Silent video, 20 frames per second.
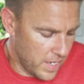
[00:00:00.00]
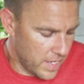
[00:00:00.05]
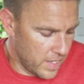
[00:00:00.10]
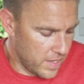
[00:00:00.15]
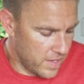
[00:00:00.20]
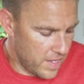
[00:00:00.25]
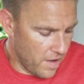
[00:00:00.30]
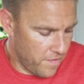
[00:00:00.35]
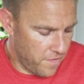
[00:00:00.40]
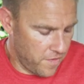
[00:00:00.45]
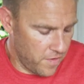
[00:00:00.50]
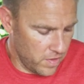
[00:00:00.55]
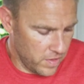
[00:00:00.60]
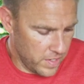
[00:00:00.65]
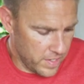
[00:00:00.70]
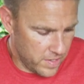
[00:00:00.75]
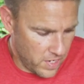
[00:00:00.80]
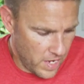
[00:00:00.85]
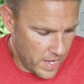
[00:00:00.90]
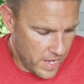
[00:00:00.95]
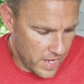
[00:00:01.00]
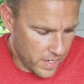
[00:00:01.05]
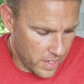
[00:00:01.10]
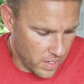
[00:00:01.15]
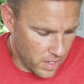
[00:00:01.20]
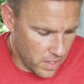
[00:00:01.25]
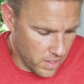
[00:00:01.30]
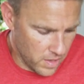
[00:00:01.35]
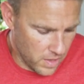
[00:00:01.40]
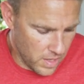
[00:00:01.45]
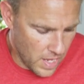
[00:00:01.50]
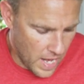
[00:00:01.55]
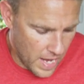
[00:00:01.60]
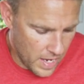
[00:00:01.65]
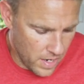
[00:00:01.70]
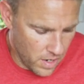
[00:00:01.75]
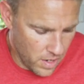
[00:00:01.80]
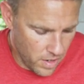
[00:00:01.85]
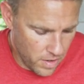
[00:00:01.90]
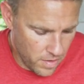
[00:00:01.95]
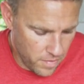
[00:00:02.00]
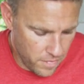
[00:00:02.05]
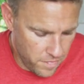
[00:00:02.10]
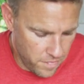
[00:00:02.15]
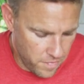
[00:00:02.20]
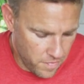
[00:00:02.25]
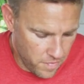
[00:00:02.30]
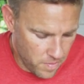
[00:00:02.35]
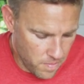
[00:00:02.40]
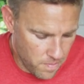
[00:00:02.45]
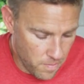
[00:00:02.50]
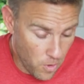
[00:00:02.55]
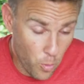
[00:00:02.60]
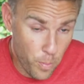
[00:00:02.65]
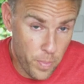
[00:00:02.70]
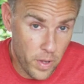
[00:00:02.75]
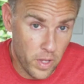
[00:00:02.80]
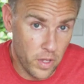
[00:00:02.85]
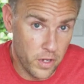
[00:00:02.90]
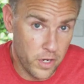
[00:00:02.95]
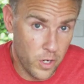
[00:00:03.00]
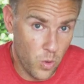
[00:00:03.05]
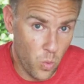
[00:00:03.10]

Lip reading: can definitely take a lot of mobility